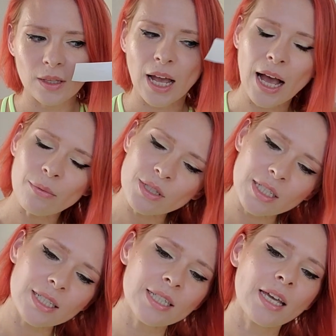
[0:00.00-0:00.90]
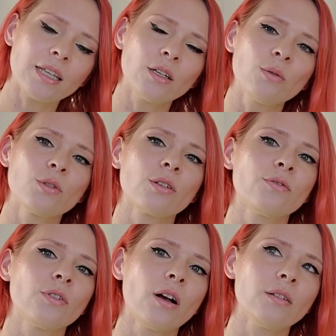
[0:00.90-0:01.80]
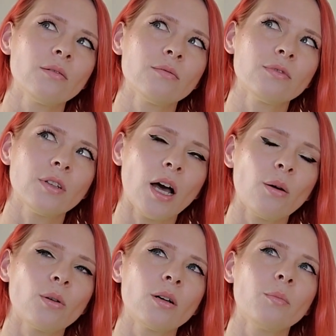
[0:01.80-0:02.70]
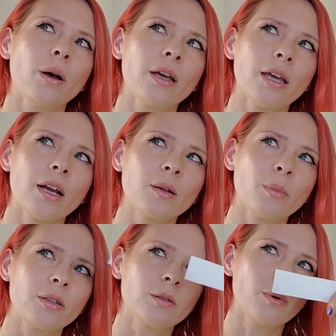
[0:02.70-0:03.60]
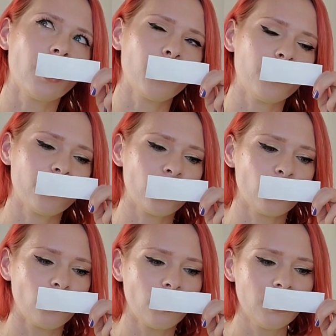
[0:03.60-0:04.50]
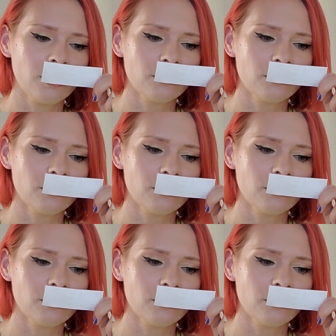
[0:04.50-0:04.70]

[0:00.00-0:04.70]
I would still say that Oud Saffron Flower by Eric Butterbaugh I prefer more.